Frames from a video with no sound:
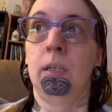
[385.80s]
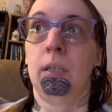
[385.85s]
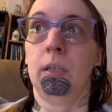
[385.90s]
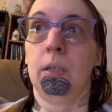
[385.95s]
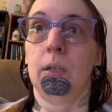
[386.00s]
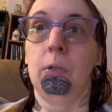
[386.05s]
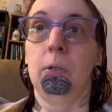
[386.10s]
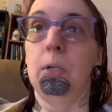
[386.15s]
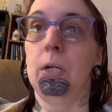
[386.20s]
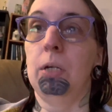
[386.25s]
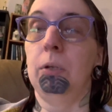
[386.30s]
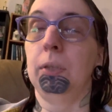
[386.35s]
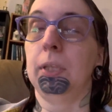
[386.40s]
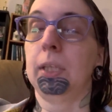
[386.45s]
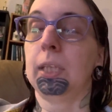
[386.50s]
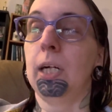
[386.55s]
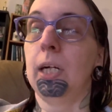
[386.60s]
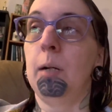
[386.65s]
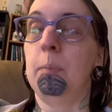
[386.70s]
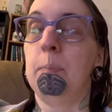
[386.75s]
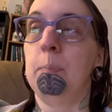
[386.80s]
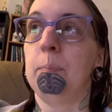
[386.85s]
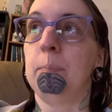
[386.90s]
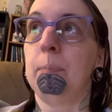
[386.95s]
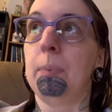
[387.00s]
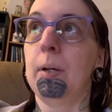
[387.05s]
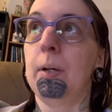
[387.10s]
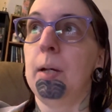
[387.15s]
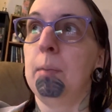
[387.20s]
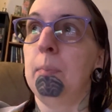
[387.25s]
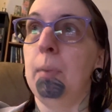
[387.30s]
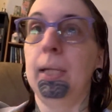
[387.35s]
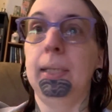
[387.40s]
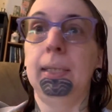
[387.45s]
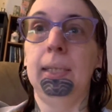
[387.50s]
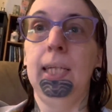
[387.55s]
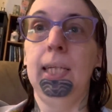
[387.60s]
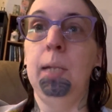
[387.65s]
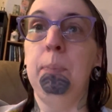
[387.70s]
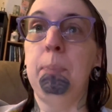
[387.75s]
who knows, I
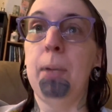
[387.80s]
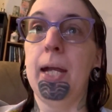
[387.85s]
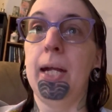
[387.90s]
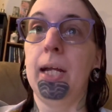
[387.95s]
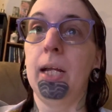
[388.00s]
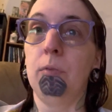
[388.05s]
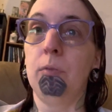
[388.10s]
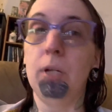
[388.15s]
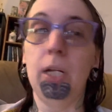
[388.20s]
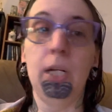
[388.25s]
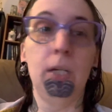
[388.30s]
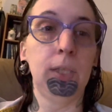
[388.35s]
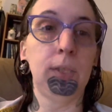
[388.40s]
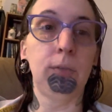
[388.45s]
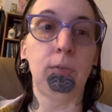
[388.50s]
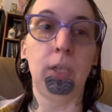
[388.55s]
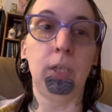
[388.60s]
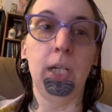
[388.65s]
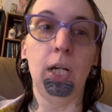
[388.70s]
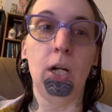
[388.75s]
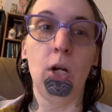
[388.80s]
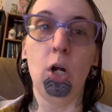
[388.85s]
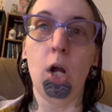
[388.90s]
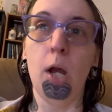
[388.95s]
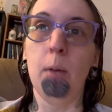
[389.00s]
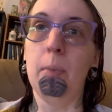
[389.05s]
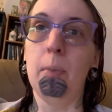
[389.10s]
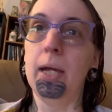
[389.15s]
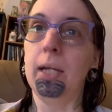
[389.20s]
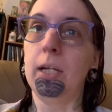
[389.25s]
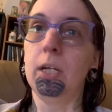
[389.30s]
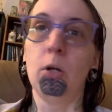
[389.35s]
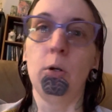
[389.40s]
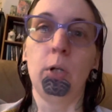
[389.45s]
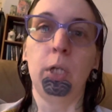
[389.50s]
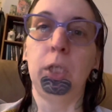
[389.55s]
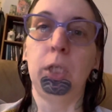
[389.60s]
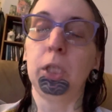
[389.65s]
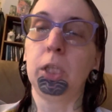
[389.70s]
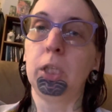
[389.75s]
might keep editing videos for here, I might go
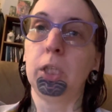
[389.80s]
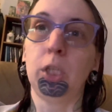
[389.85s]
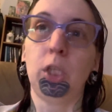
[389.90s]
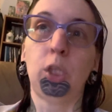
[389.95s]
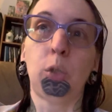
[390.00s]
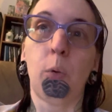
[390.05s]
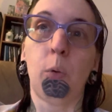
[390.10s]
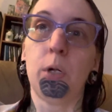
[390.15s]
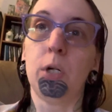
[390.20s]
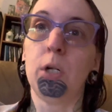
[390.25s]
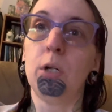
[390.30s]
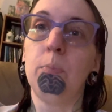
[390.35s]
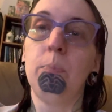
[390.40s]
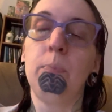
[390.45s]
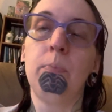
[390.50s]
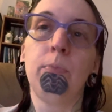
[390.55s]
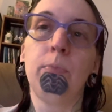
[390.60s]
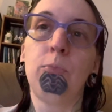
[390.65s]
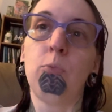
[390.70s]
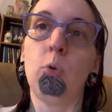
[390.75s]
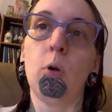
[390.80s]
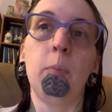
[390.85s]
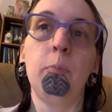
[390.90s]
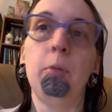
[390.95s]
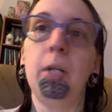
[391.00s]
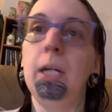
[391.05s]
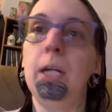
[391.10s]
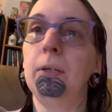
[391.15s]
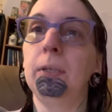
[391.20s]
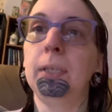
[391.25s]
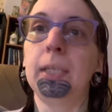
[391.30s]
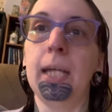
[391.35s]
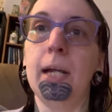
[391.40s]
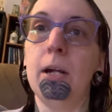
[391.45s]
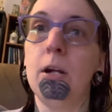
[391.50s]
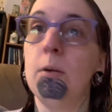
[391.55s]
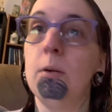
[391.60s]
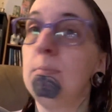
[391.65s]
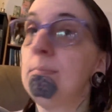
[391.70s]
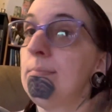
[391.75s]
to just the shorter form videos there.